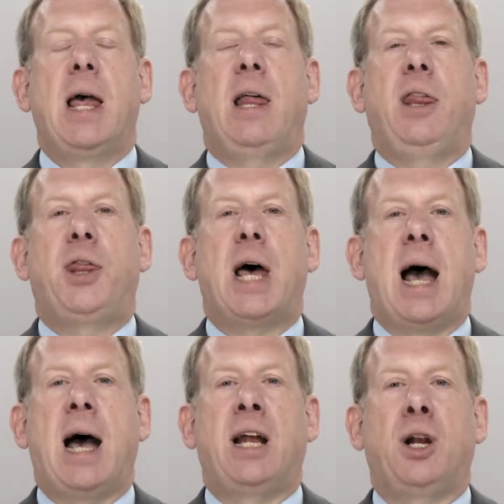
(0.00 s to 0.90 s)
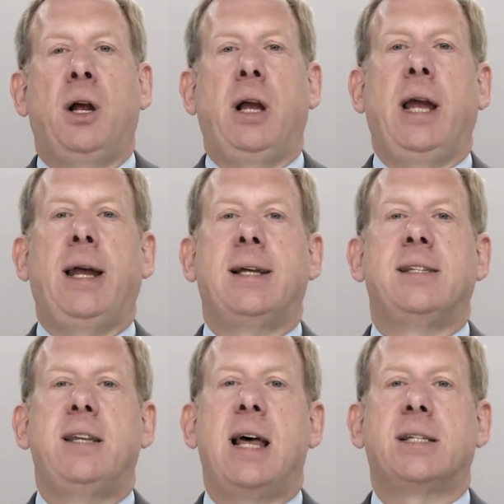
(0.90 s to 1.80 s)
that it
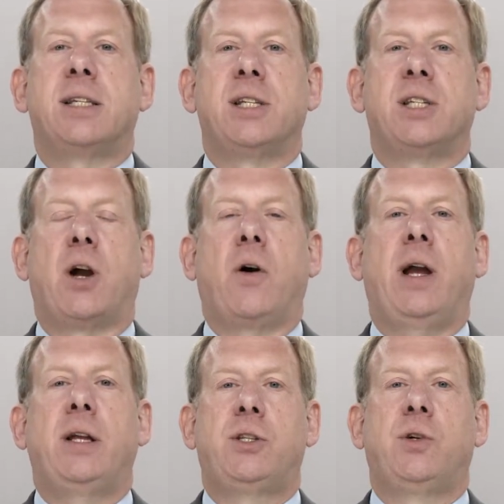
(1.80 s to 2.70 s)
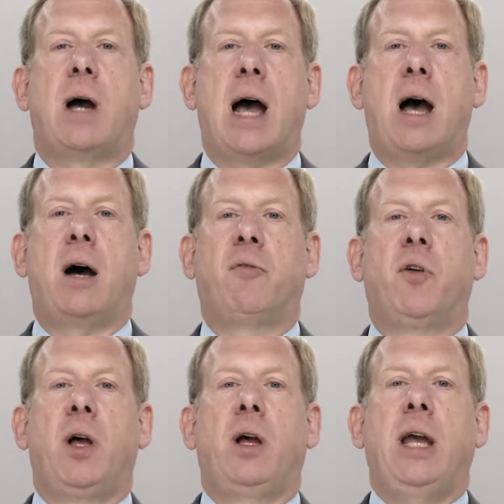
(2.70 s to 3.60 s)
is necessary to have
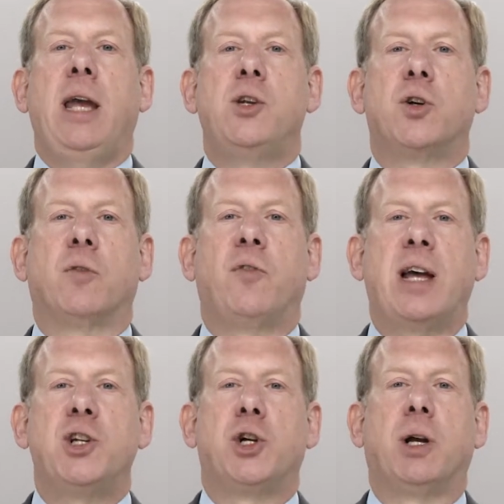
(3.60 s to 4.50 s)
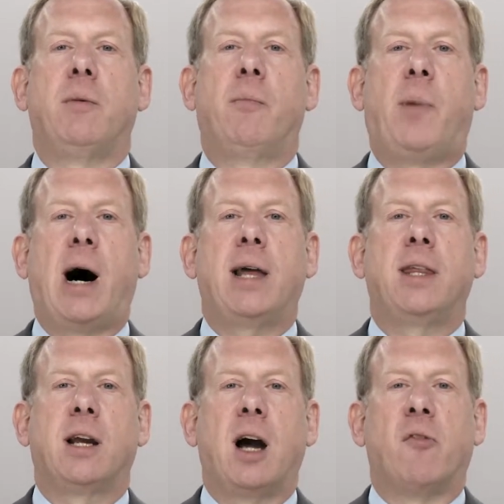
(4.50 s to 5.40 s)
intervention by
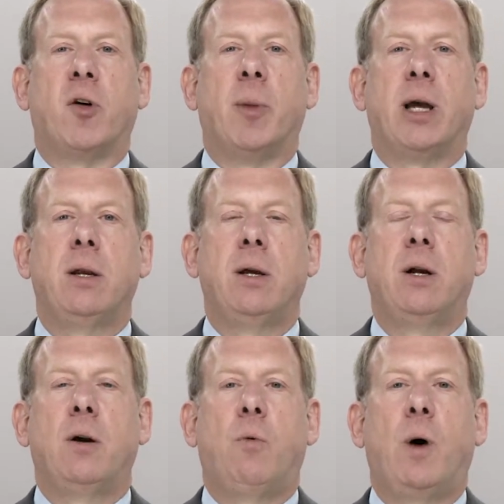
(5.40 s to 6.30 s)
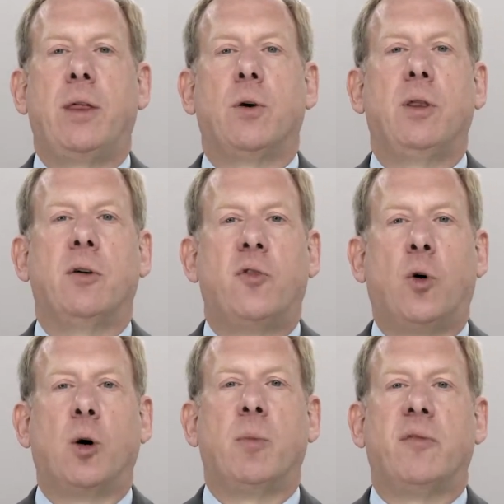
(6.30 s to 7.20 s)
the government, whether in the
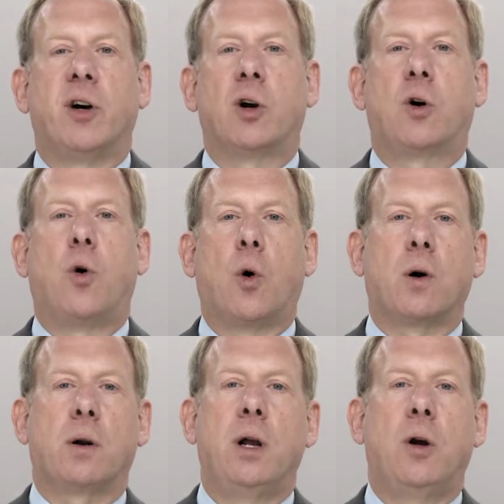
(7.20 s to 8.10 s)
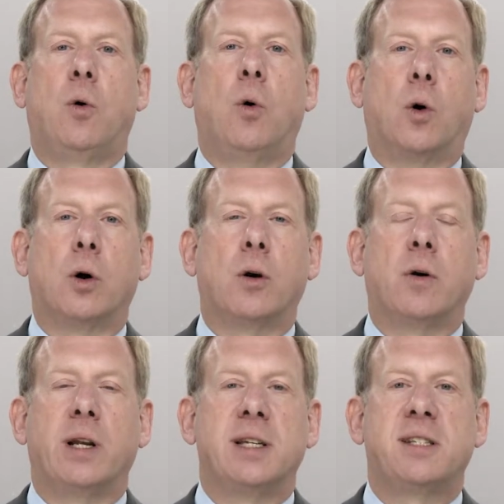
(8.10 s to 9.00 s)
form of a court
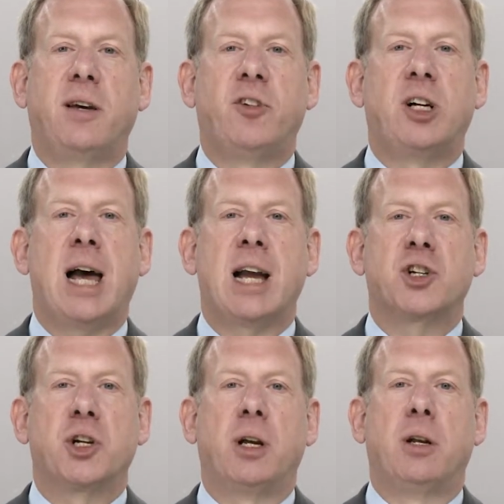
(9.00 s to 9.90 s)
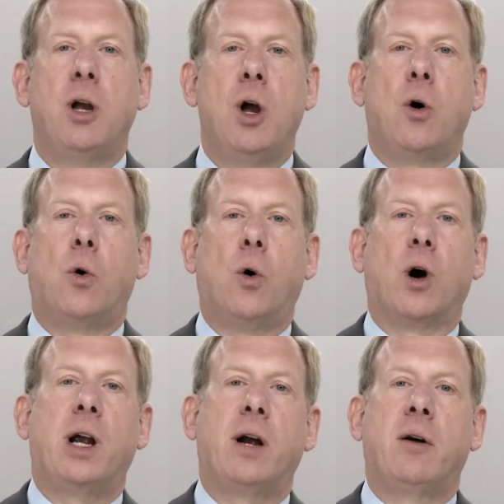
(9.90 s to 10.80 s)
order and a civil action
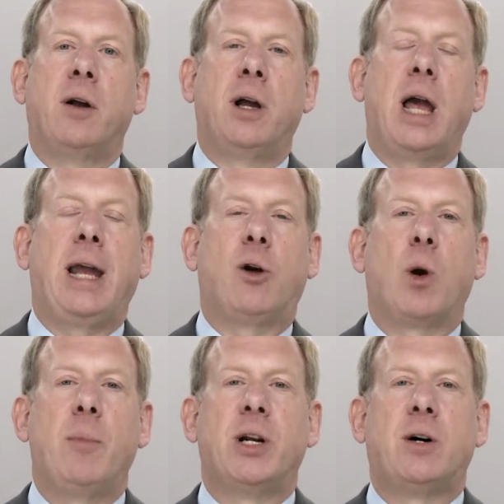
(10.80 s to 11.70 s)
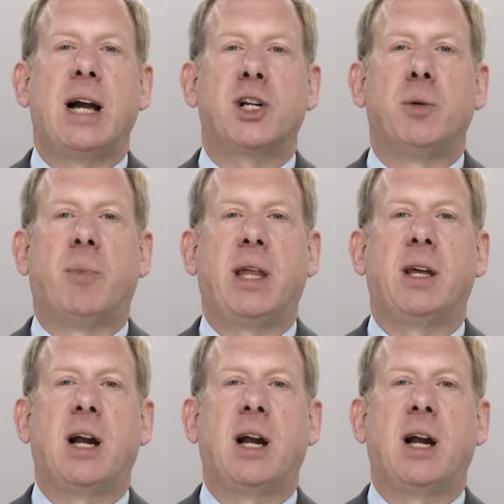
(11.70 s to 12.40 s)
or a criminal action by the